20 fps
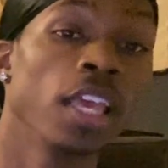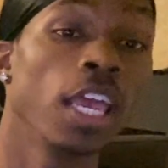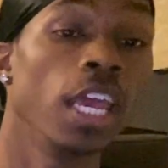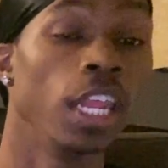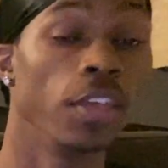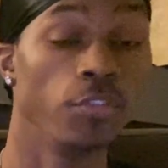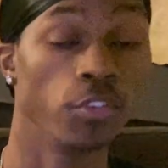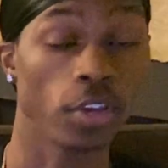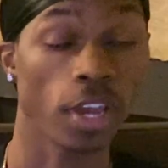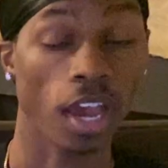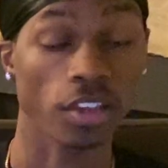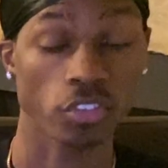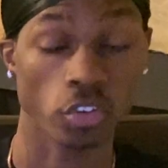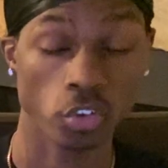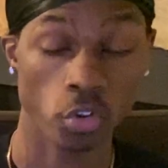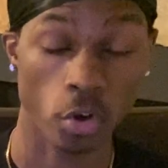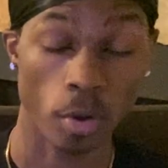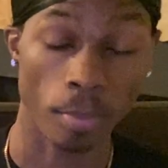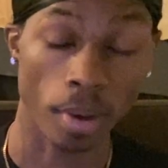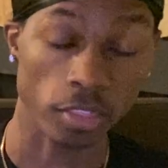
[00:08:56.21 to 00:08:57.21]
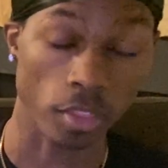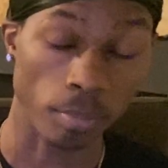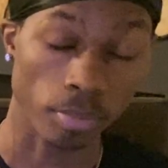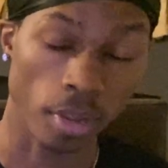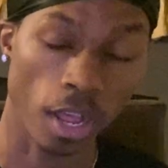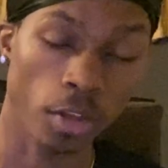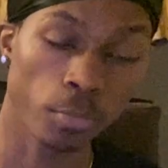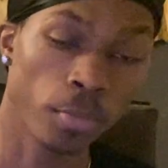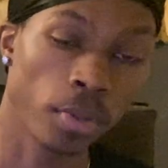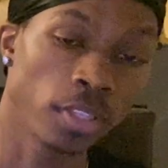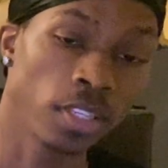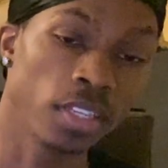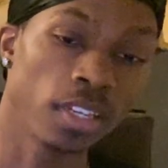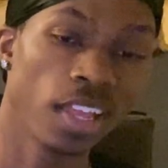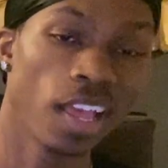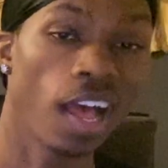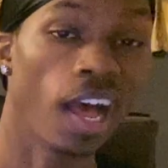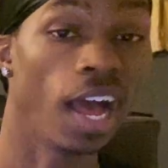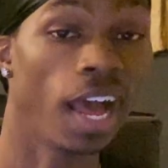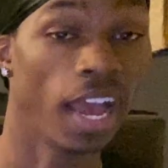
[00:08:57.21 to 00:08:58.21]
And if you guys don't know about the block method,
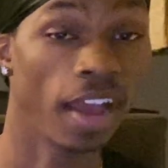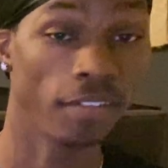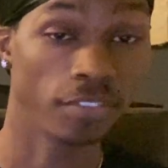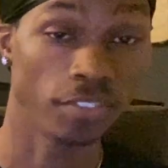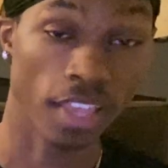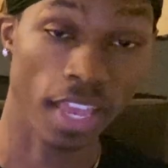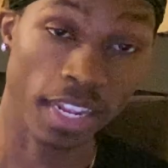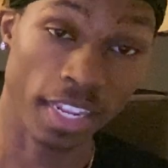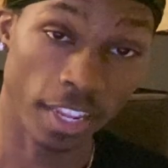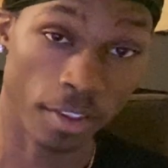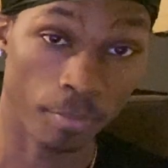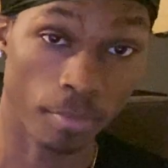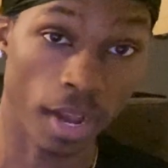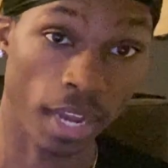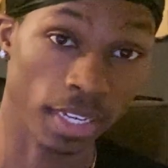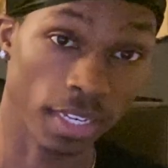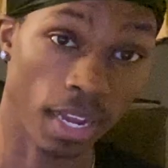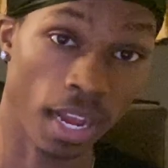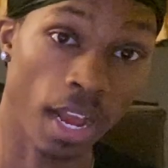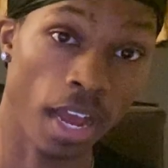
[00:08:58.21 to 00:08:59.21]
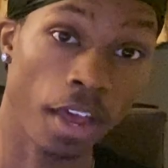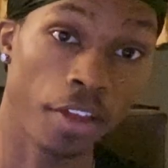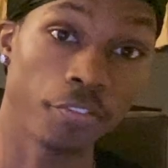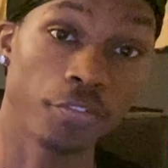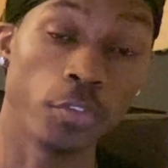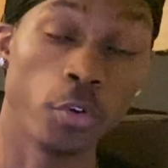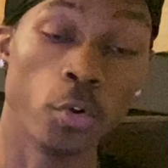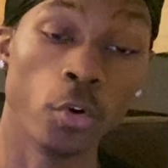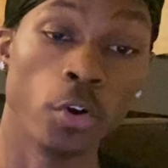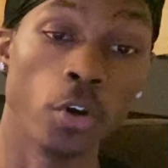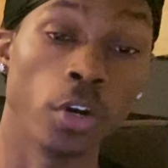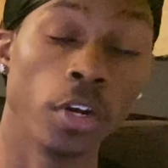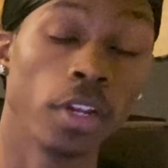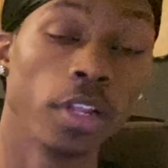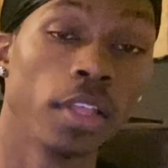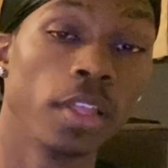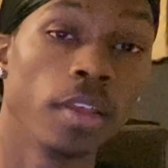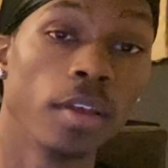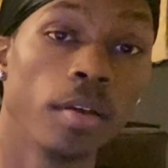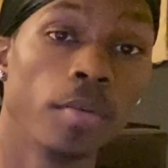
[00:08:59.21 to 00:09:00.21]
I have that in my guide for
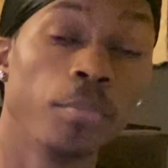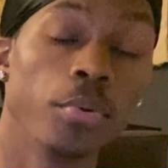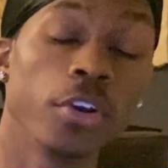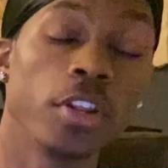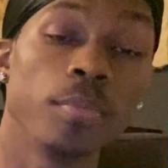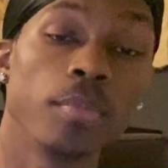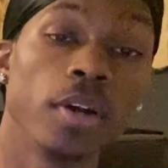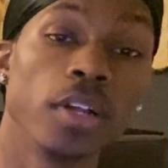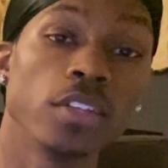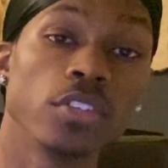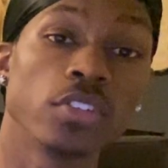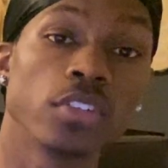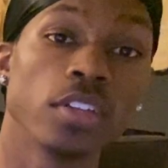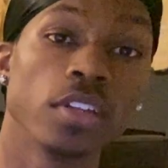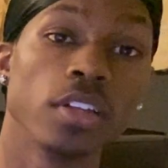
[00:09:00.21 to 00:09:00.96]
pretty much